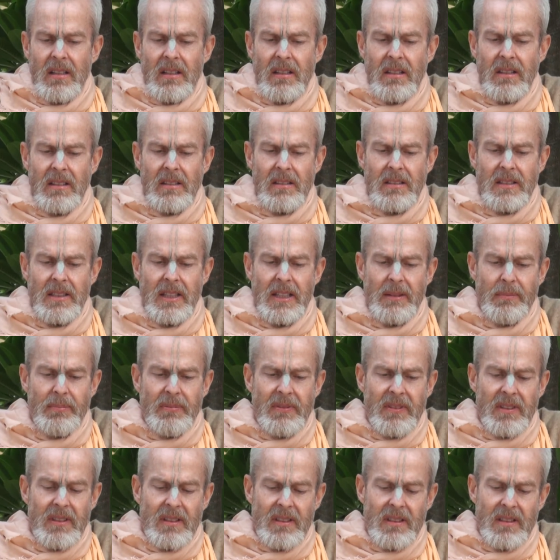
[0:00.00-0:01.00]
the
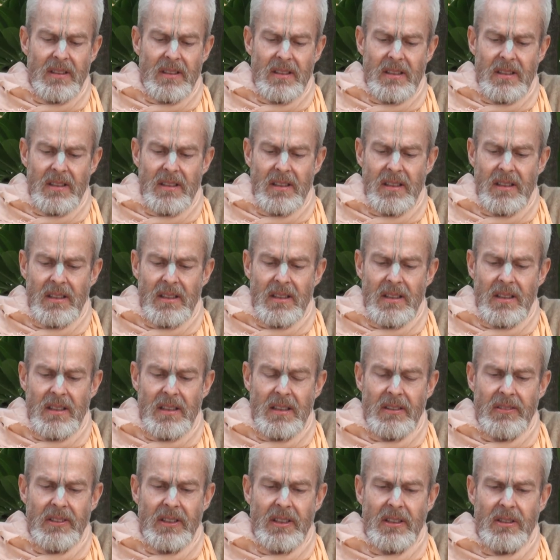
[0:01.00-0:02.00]
depth
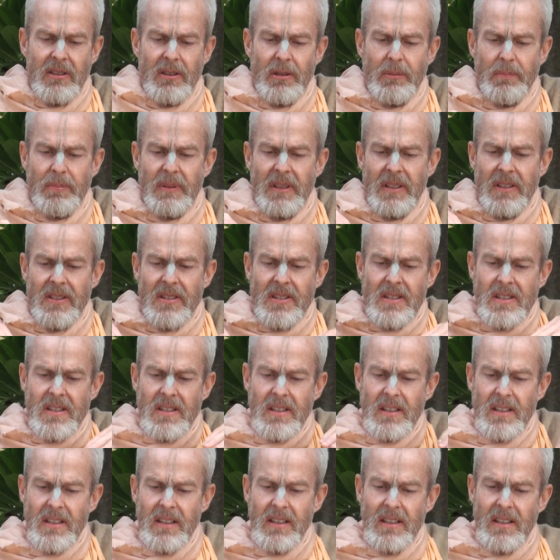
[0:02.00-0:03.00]
of the
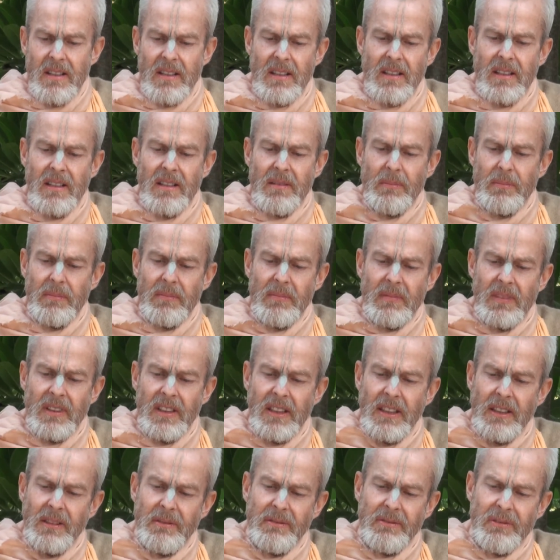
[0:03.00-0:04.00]
gopis'
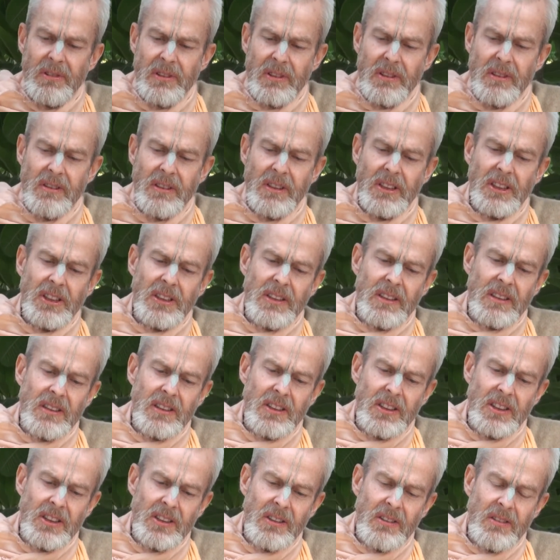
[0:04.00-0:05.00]
love for Krishna
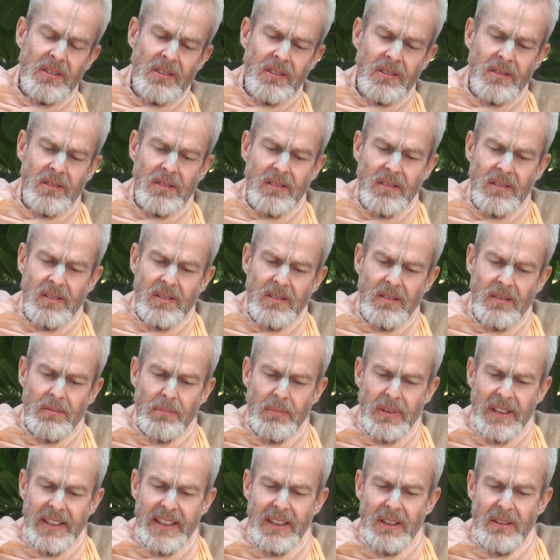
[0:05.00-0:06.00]
is shown
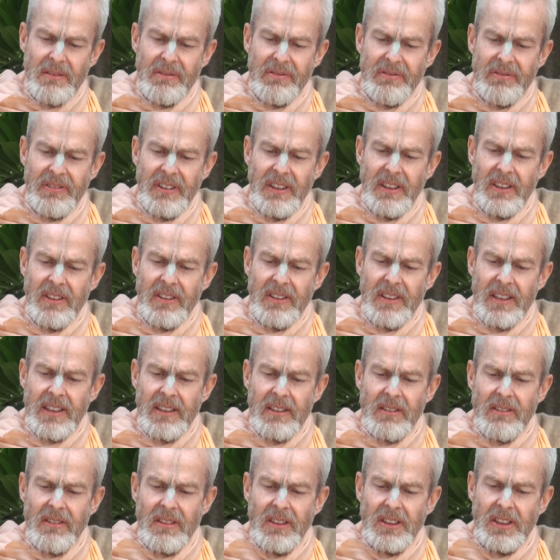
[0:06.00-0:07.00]
by their fear
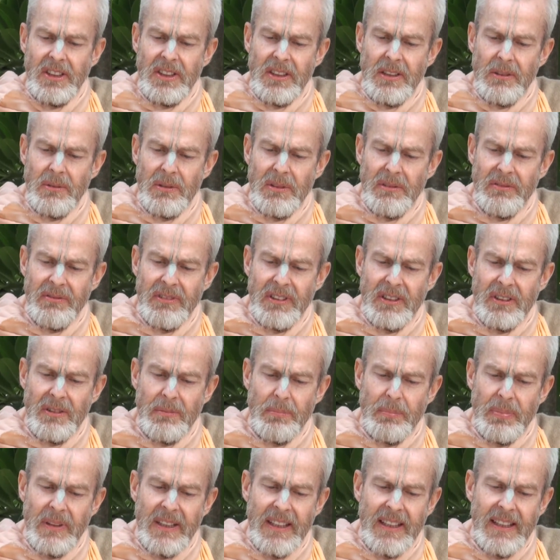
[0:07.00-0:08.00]
that Krishna will feel
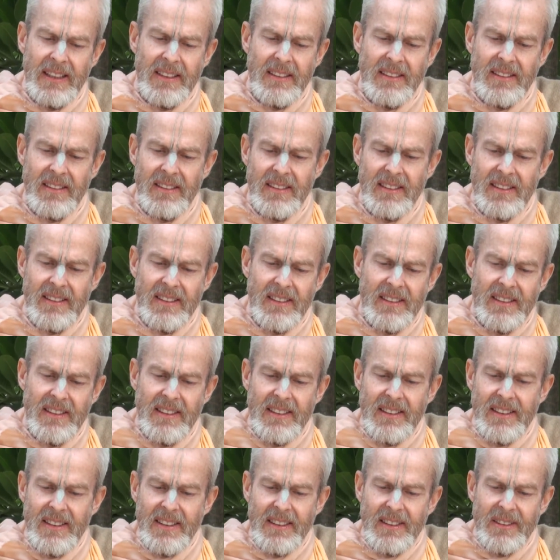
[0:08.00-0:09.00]
pain
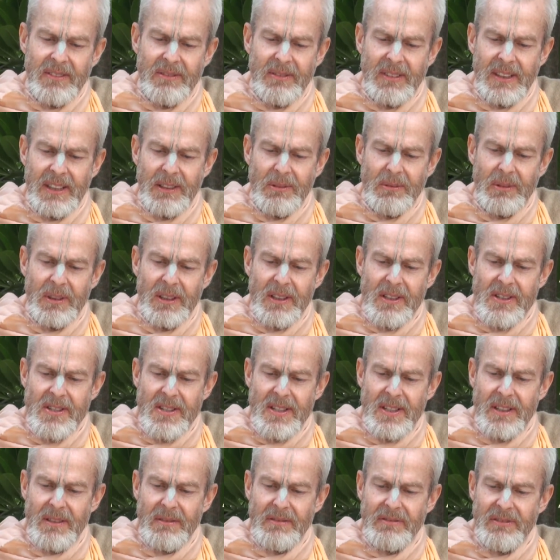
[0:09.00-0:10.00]
when he
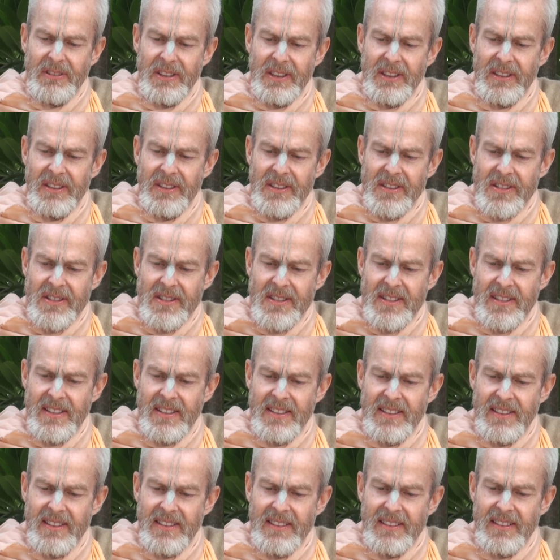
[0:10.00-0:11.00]
walks in the forest.
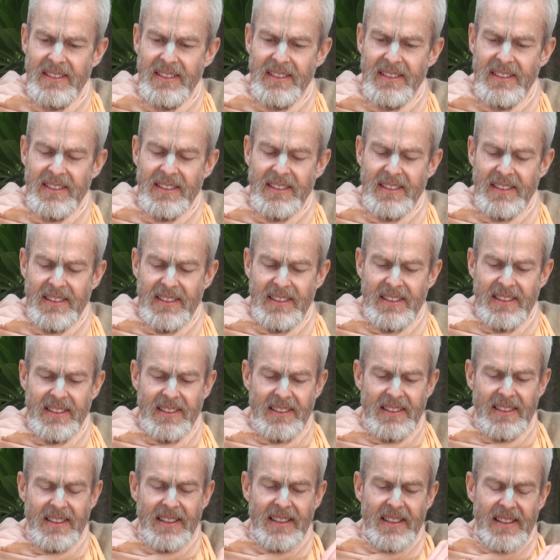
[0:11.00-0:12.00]

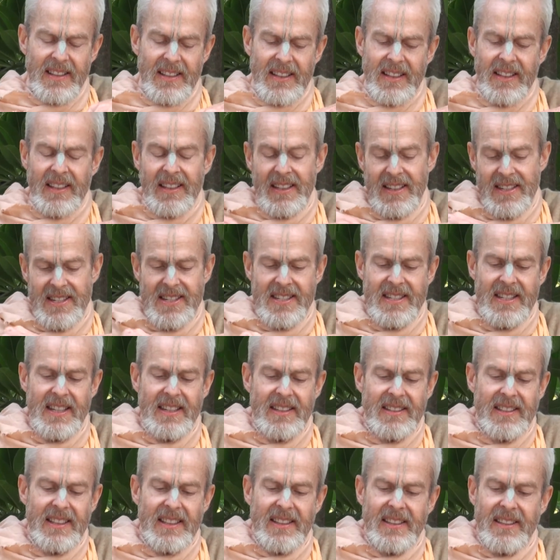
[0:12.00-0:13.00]
And then they
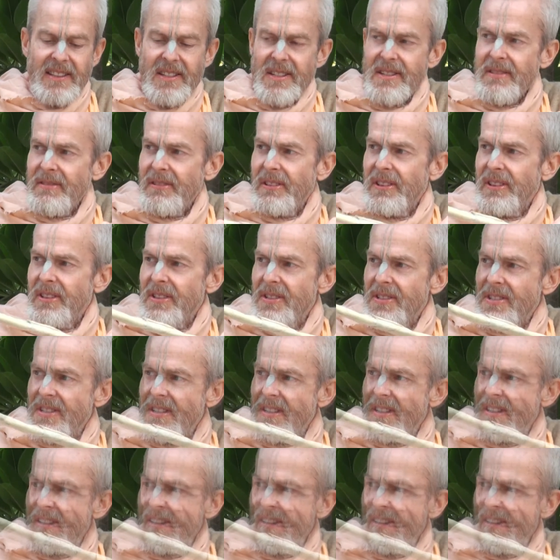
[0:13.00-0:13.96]
state that in this verse.